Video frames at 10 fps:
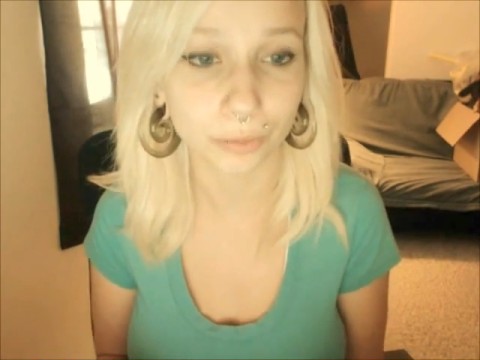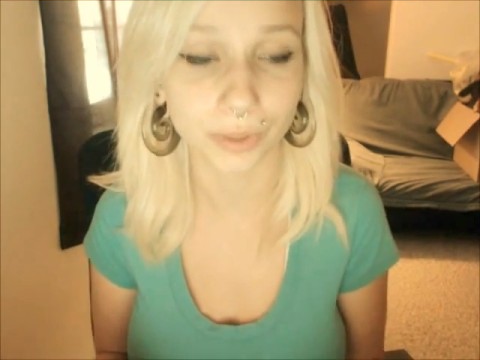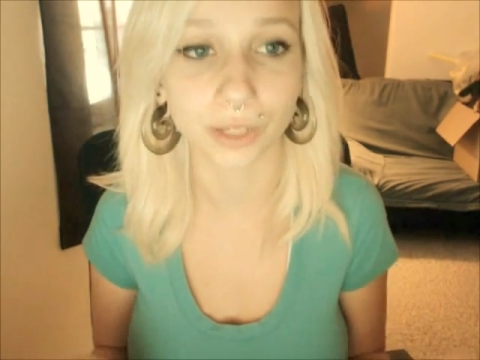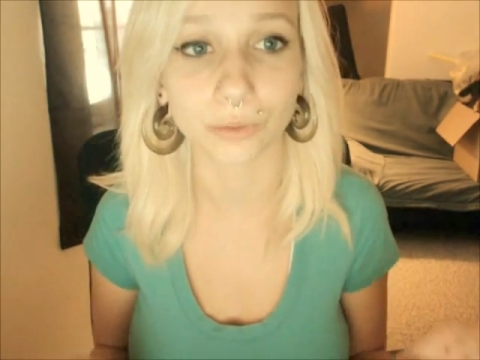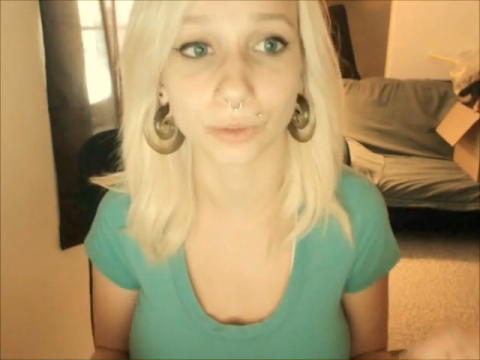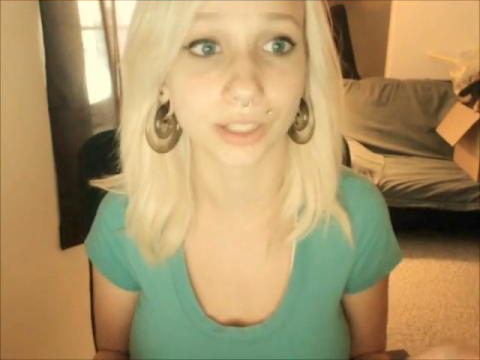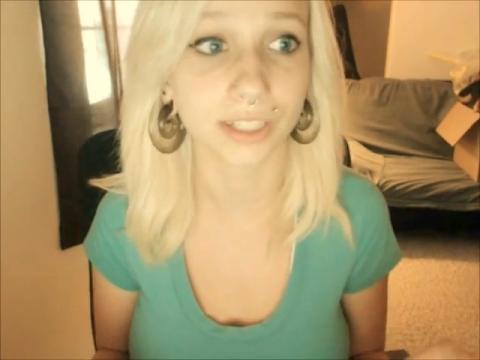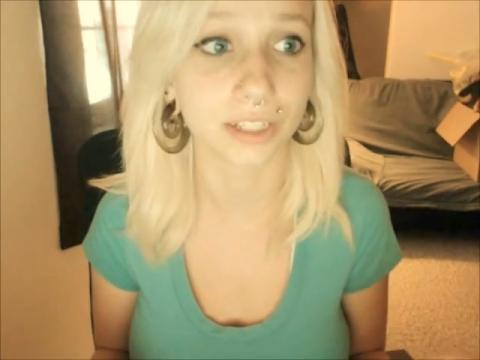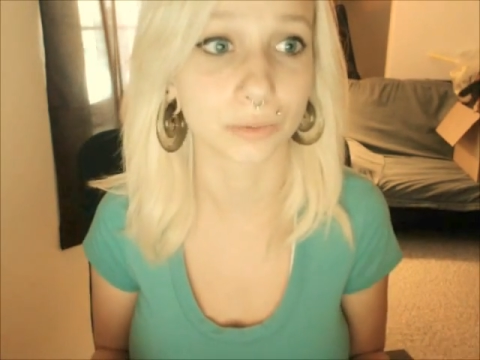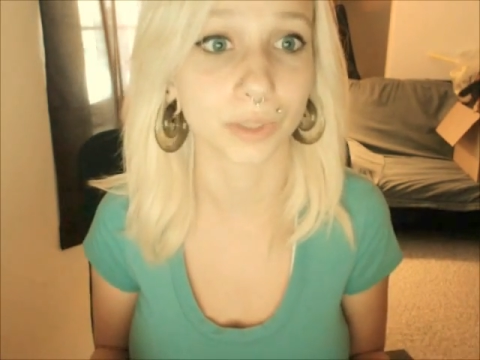but they really
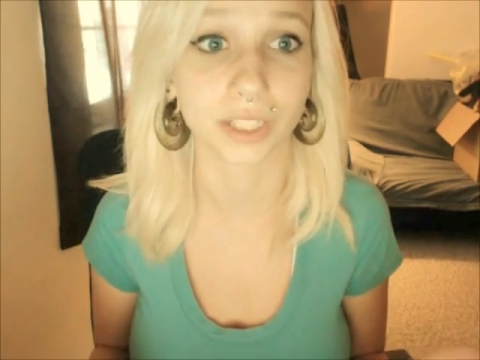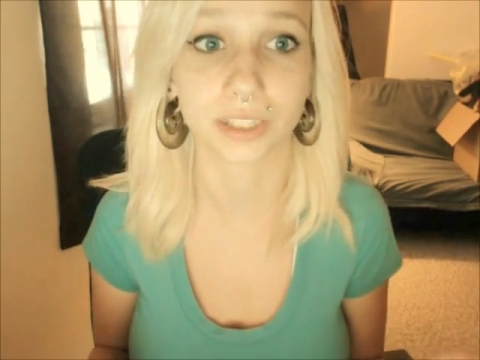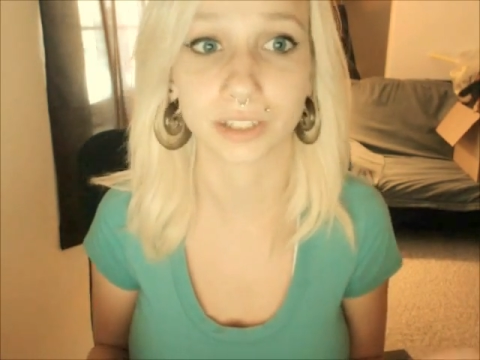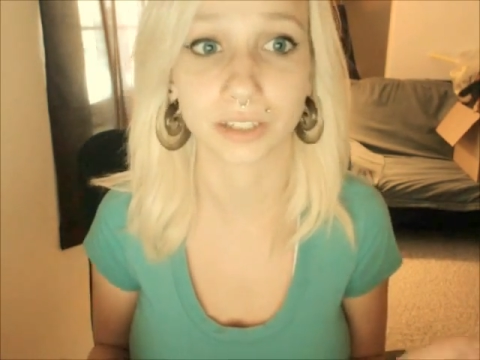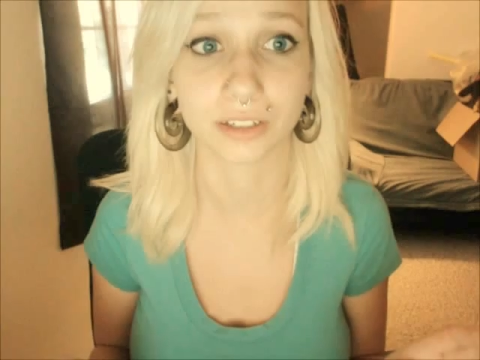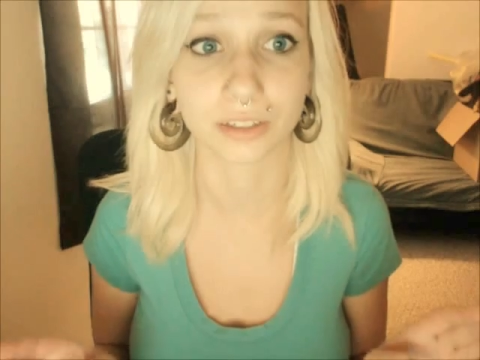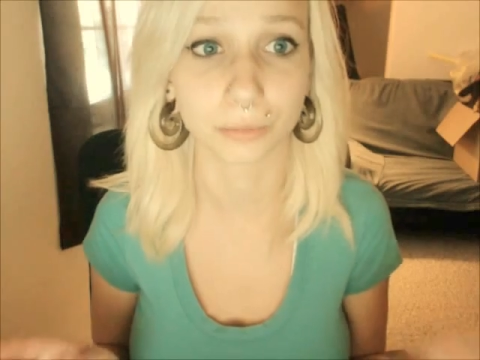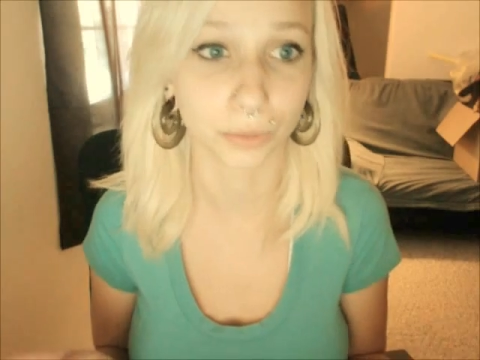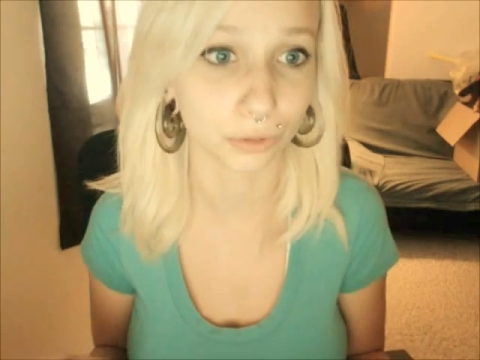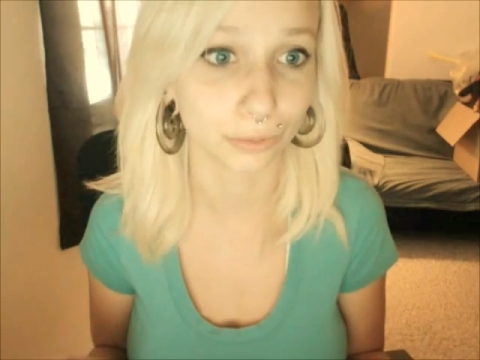just want to see
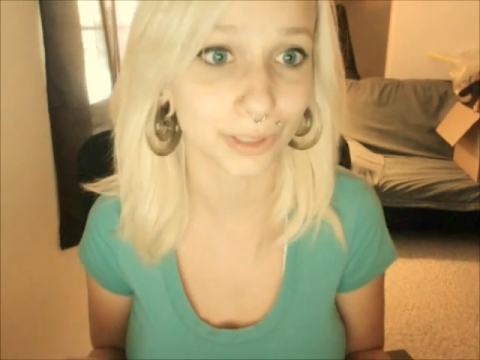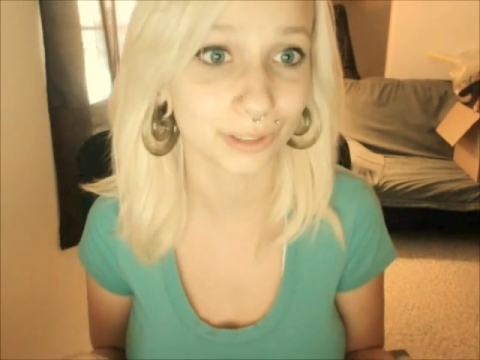some boobs